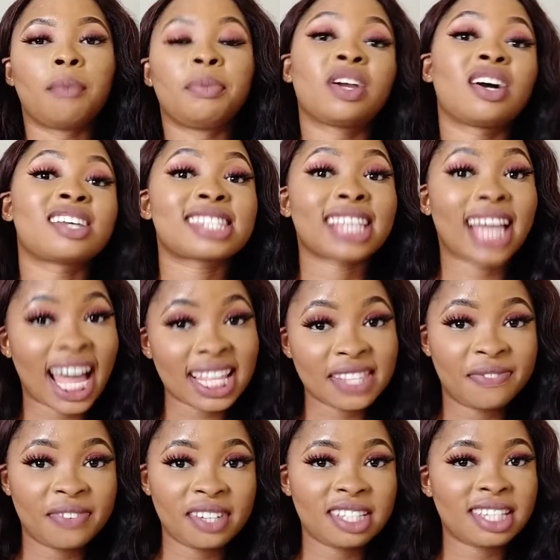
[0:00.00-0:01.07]
because
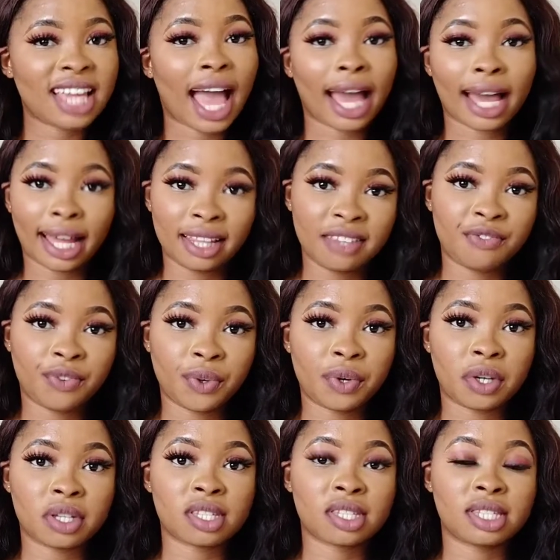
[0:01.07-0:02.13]
catfish are
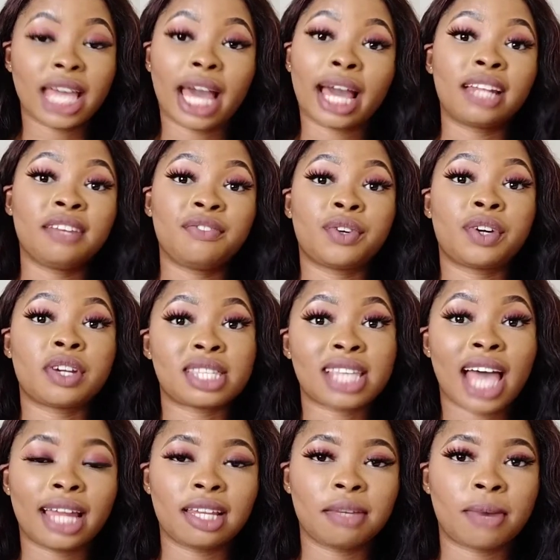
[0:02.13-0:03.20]
carnivorous. They are carnivorous
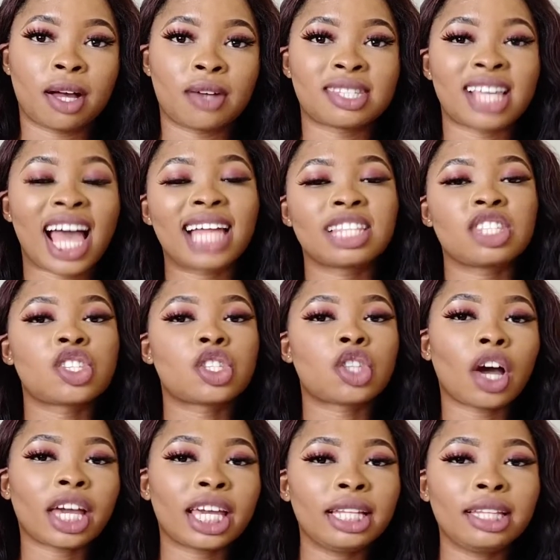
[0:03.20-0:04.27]
animals, and
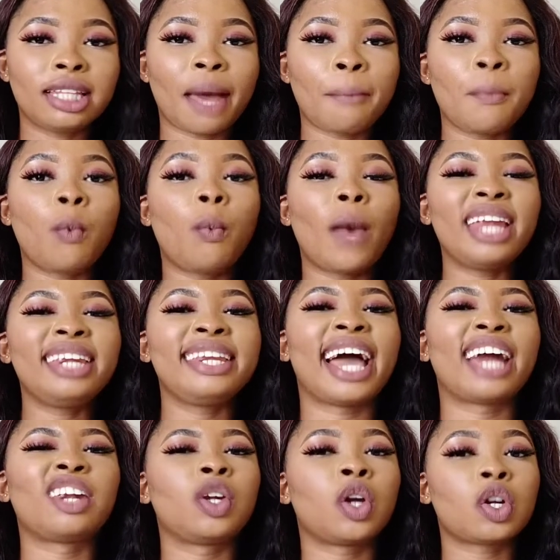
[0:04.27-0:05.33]
stocking them when they
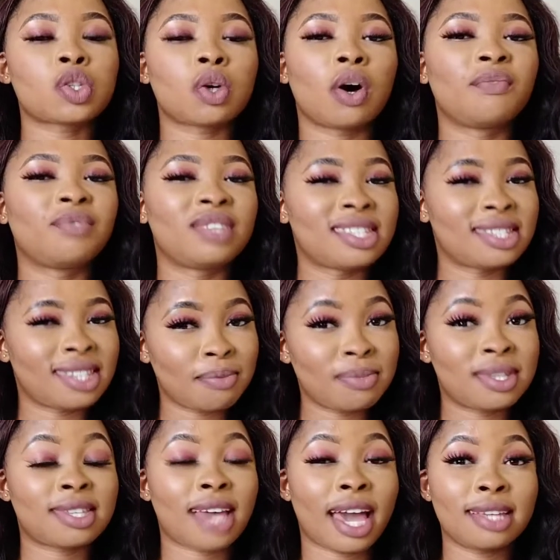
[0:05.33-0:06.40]
are not of the same
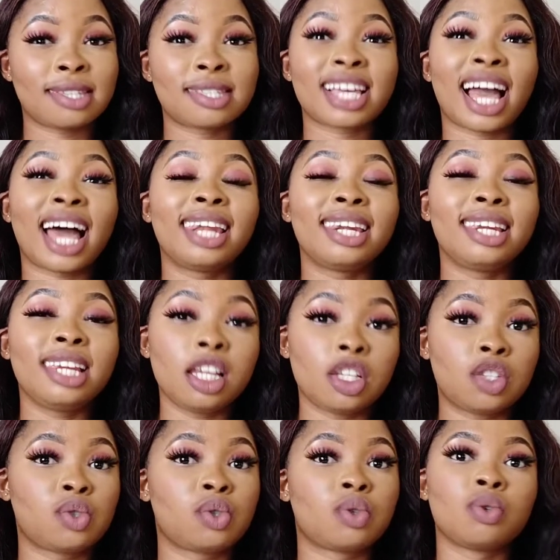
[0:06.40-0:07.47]
size can
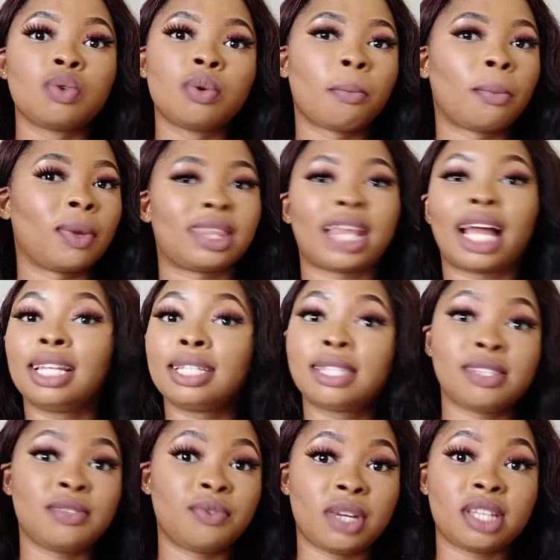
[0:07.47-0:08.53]
lead to
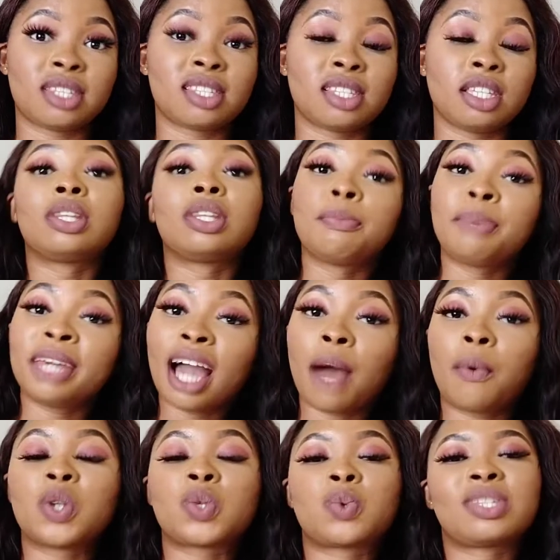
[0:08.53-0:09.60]
mortality rates. So the bigger
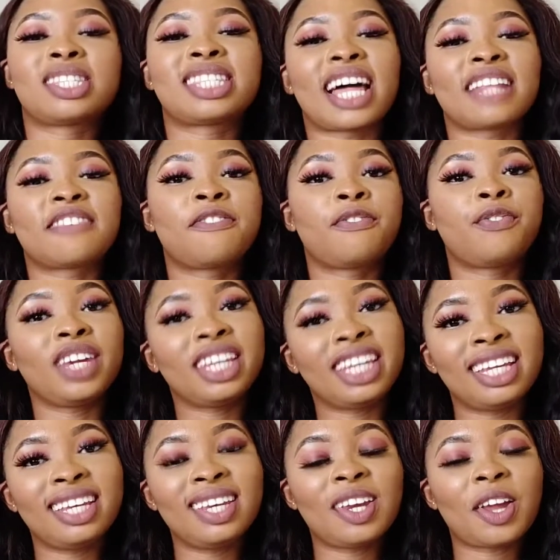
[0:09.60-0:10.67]
ones will start
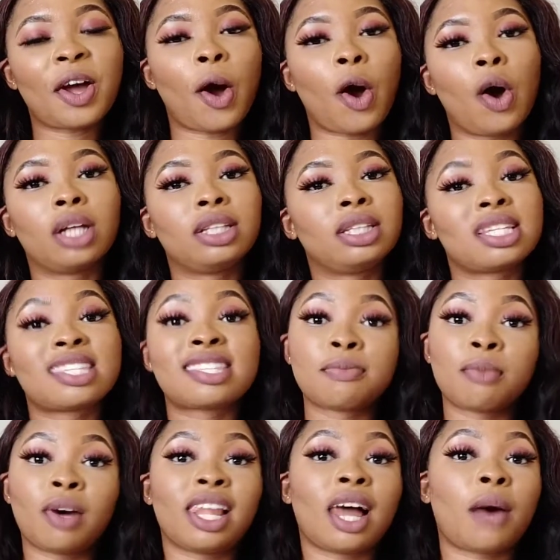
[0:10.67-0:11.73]
feeding on the
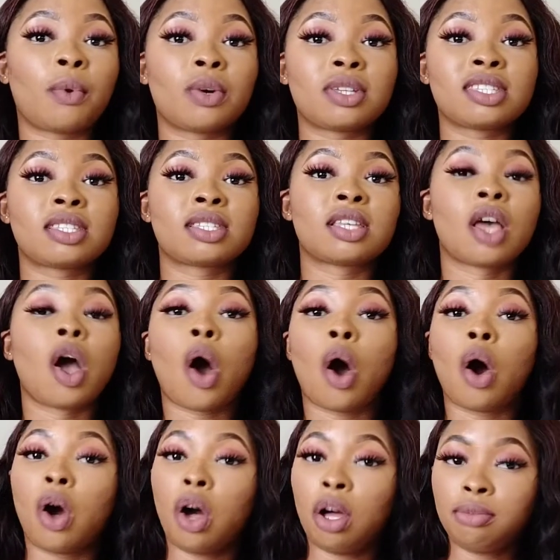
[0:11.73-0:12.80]
smaller ones,
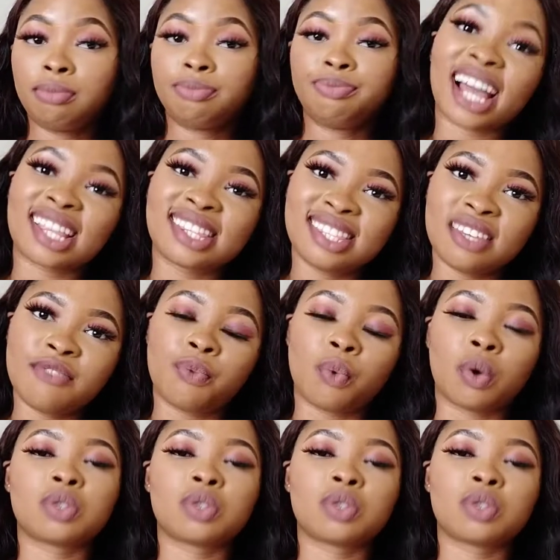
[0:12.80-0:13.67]
or active